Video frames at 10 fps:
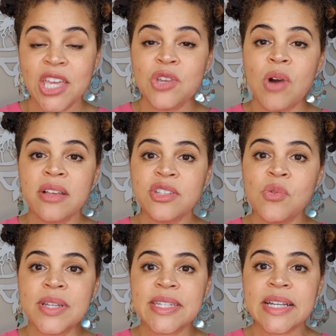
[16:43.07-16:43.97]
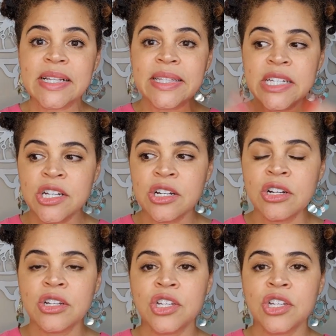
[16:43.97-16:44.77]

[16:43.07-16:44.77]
You also want to clear